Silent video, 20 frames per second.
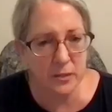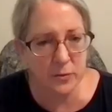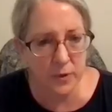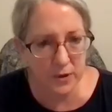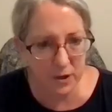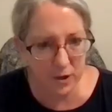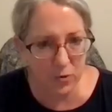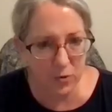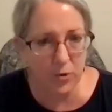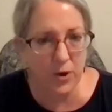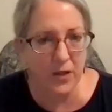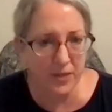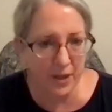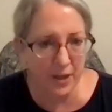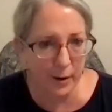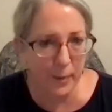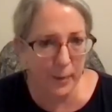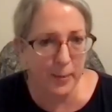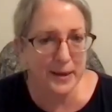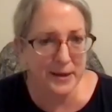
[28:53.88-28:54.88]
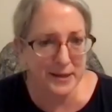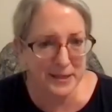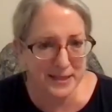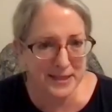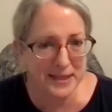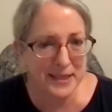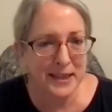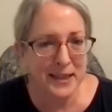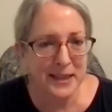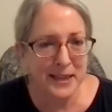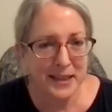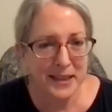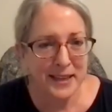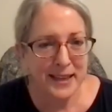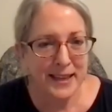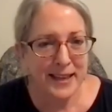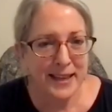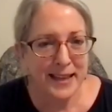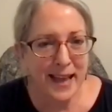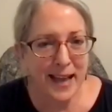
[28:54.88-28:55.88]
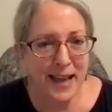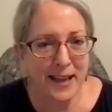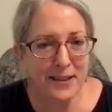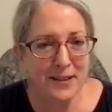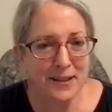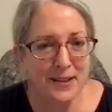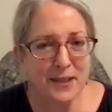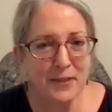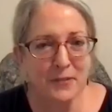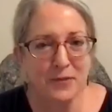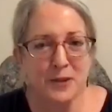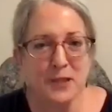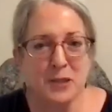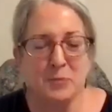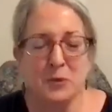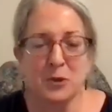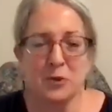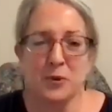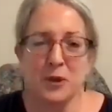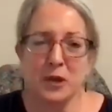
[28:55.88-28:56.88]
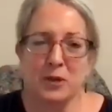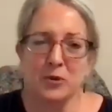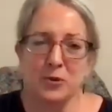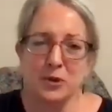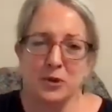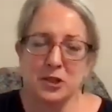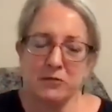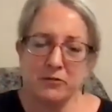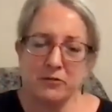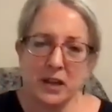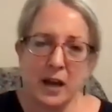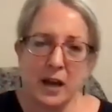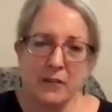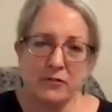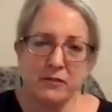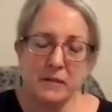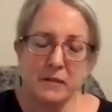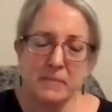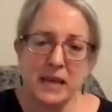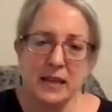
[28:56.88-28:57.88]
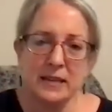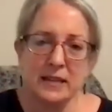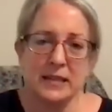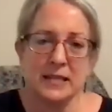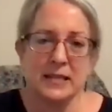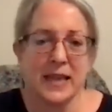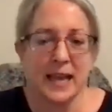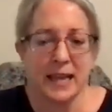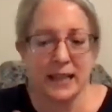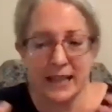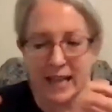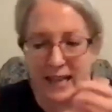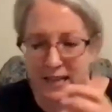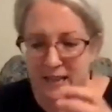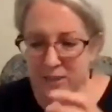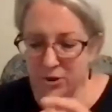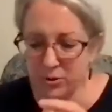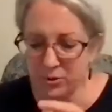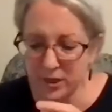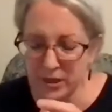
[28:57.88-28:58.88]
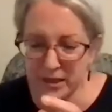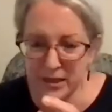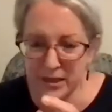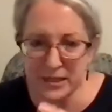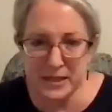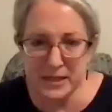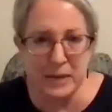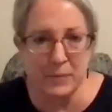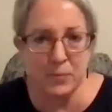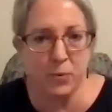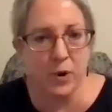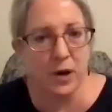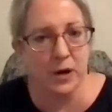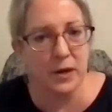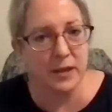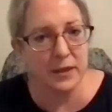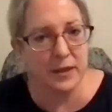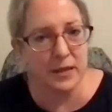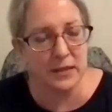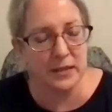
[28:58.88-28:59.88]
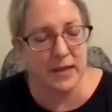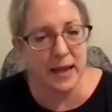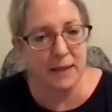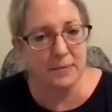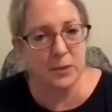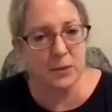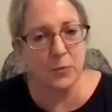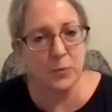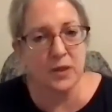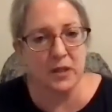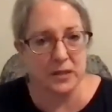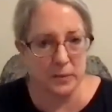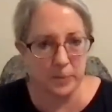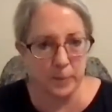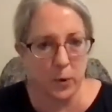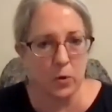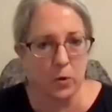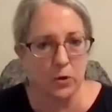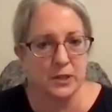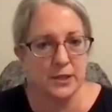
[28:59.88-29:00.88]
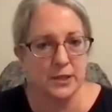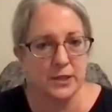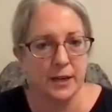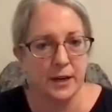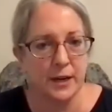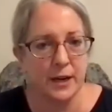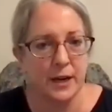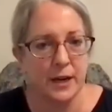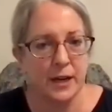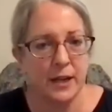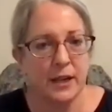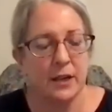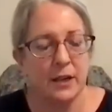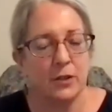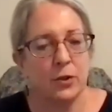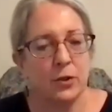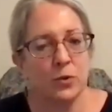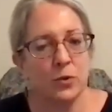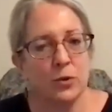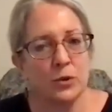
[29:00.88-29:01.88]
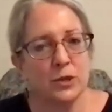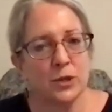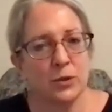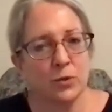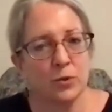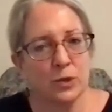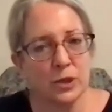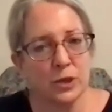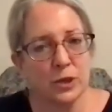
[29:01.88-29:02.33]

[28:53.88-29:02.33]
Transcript: with a yoga therapist. The difference between going to recovery meetings and then doing the deep work of the steps with a sponsor. Those